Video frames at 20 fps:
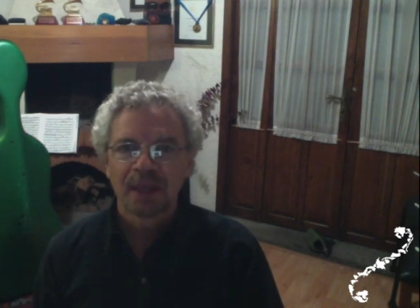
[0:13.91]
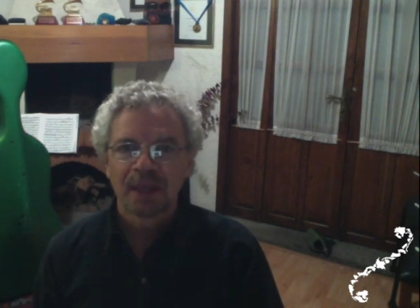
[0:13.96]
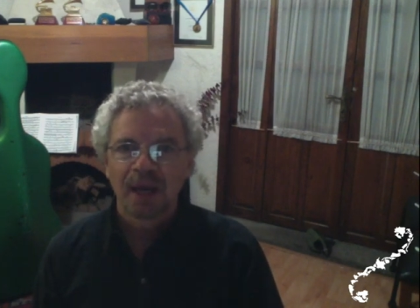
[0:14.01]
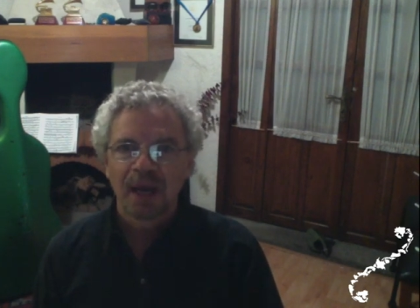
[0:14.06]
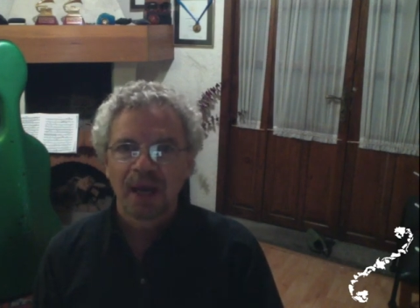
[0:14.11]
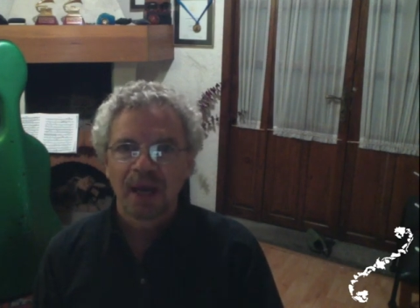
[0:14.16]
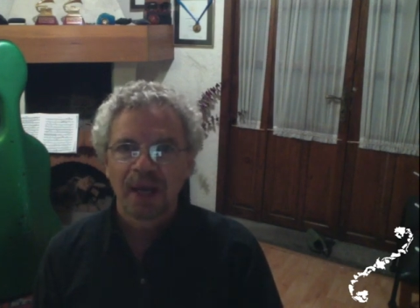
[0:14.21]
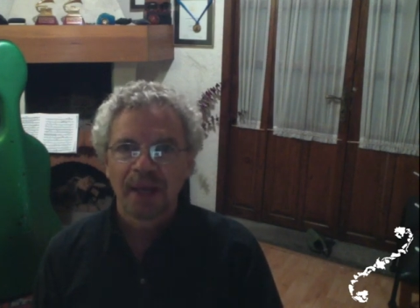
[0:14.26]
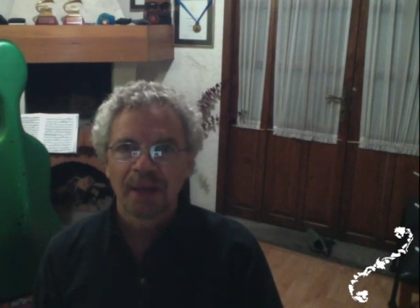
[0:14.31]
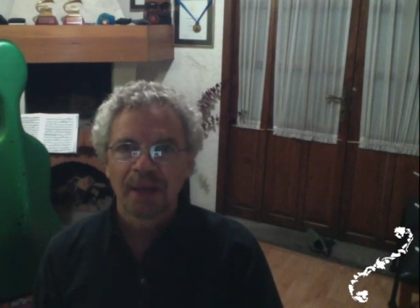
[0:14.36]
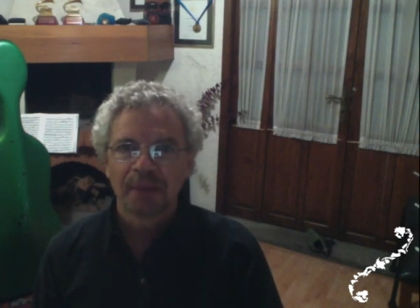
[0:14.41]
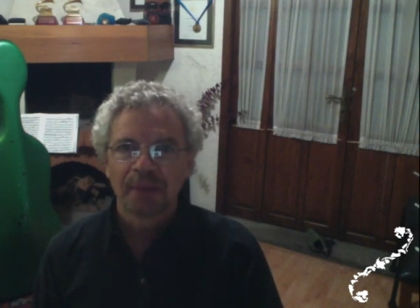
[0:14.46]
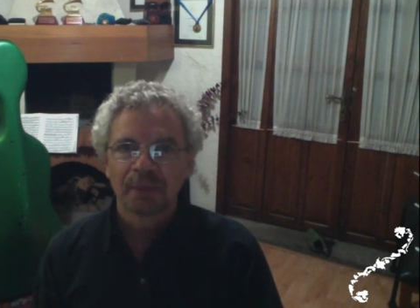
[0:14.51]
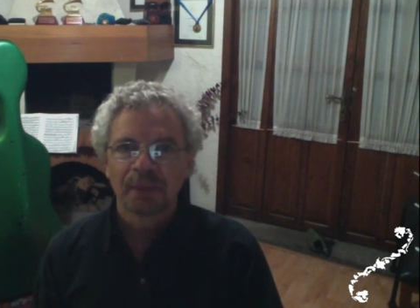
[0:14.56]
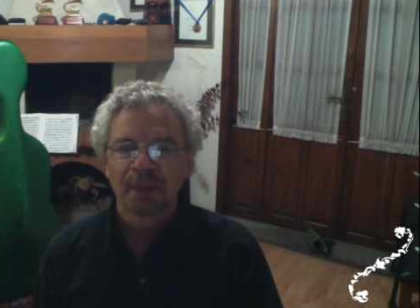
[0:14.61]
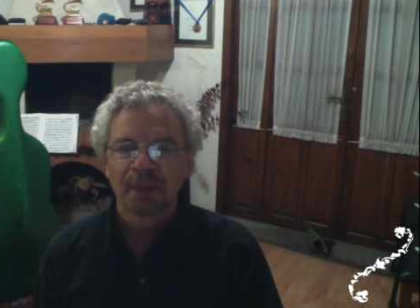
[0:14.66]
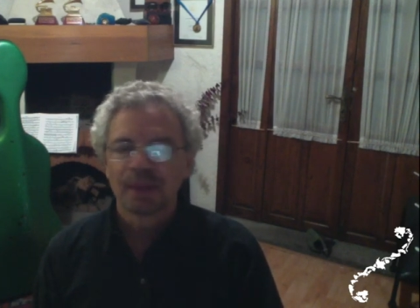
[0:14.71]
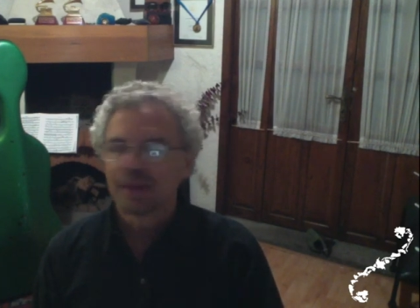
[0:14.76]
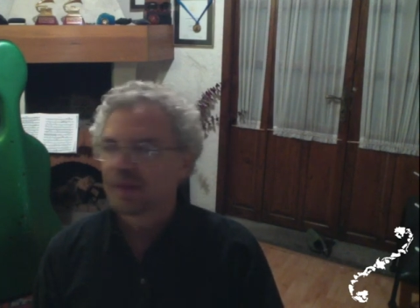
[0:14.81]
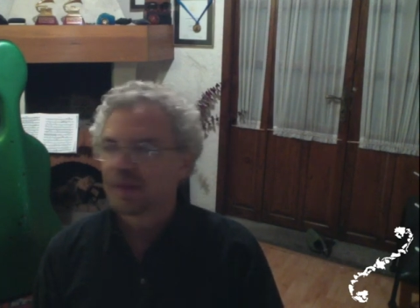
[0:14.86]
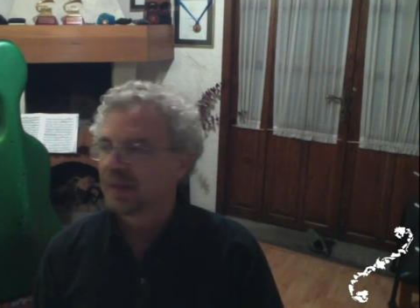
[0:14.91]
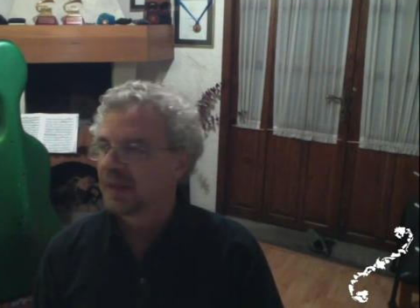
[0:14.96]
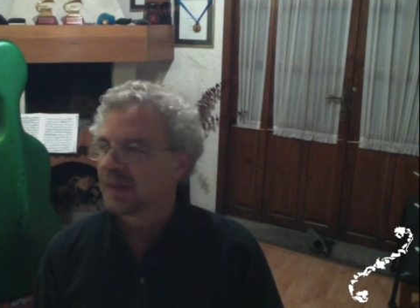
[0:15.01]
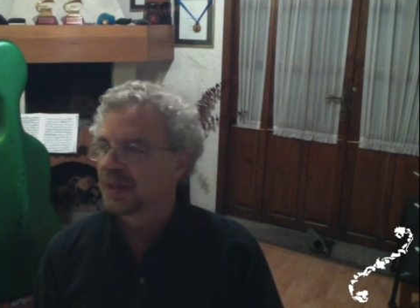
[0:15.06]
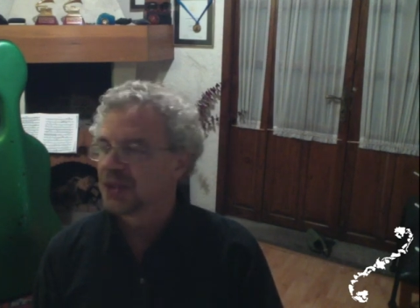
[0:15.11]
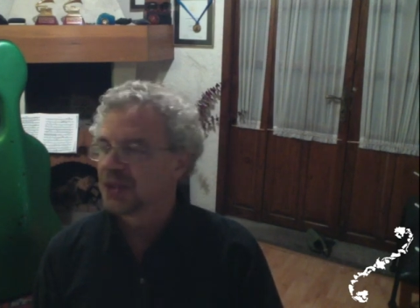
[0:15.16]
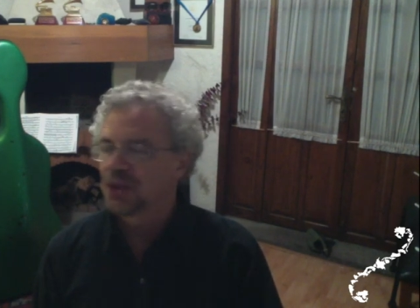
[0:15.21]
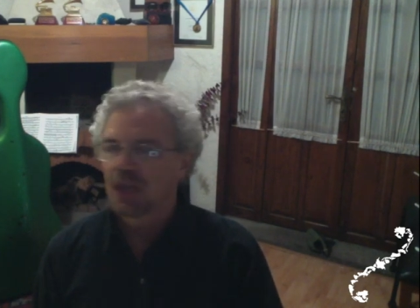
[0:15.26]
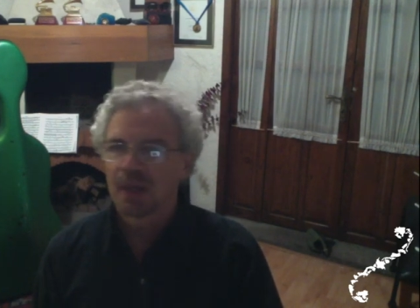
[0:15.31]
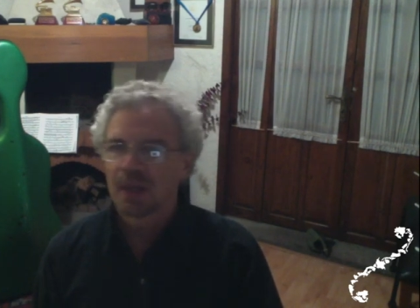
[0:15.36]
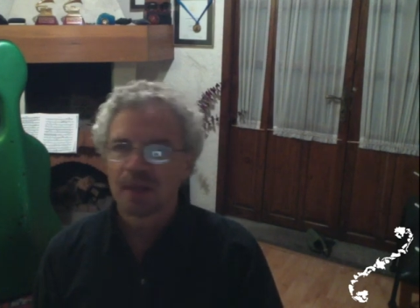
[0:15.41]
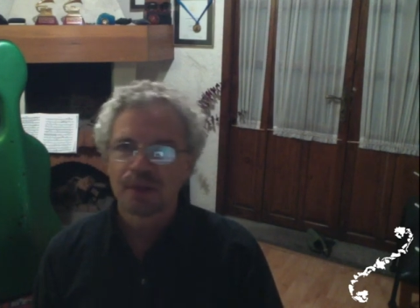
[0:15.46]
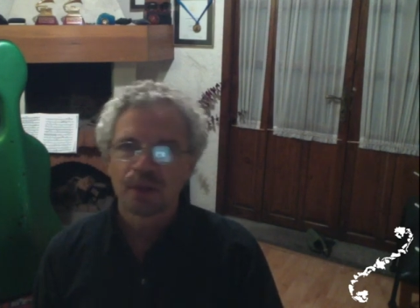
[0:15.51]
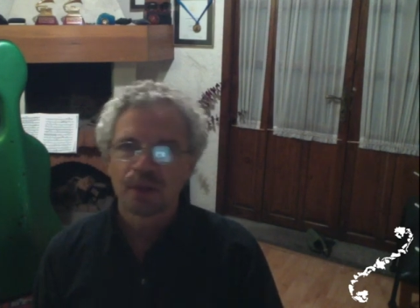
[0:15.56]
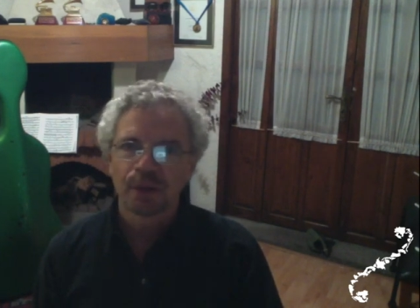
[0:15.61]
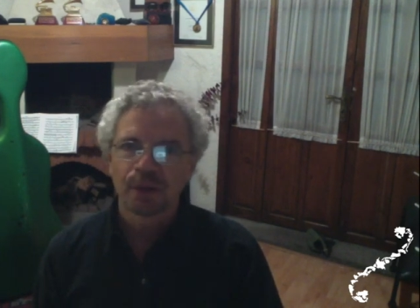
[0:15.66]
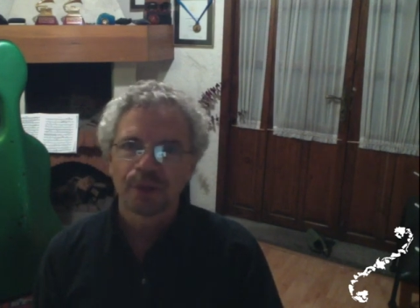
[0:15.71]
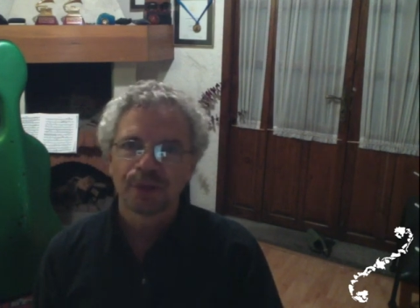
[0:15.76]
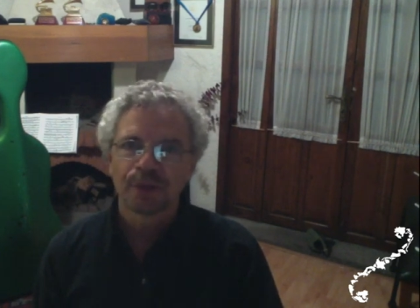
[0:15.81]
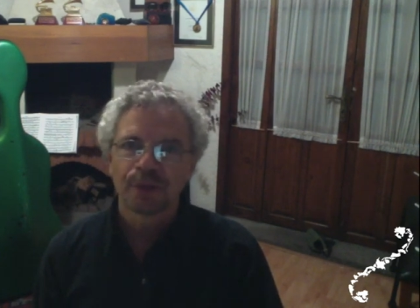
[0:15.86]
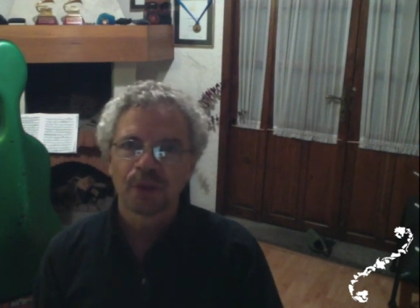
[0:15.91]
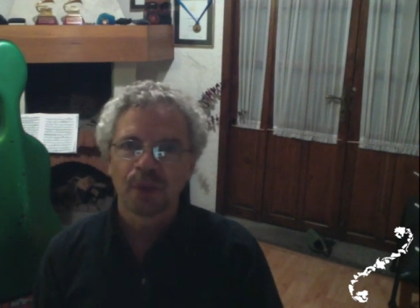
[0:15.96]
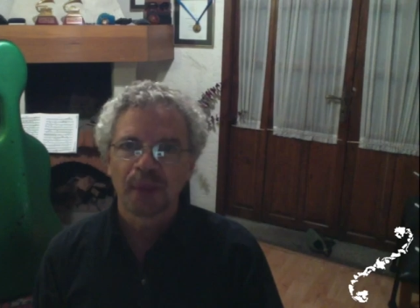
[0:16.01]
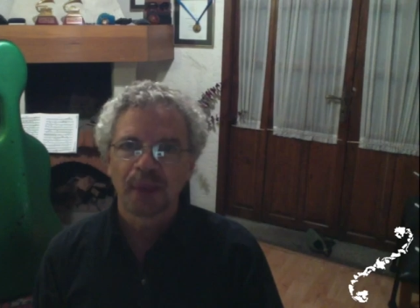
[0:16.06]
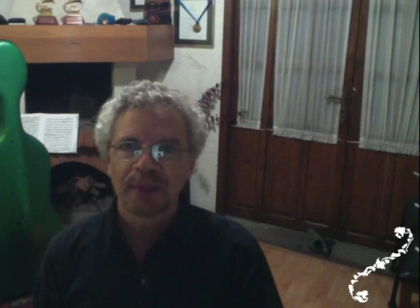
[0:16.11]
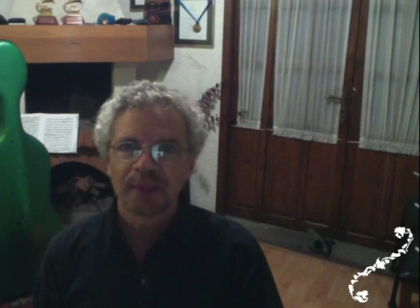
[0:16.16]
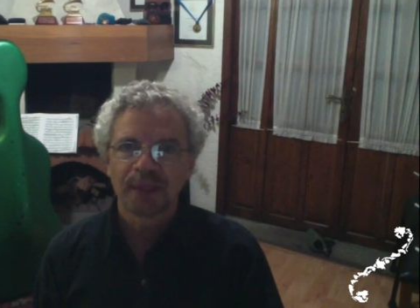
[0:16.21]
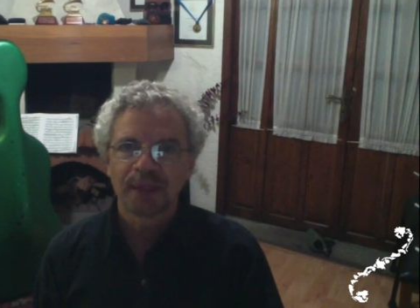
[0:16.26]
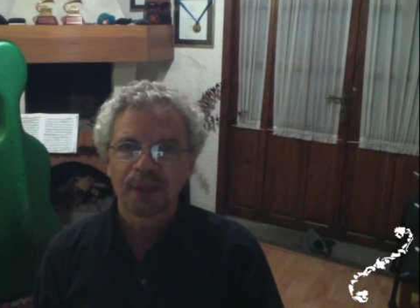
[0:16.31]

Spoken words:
I am the cellist of Cuarteto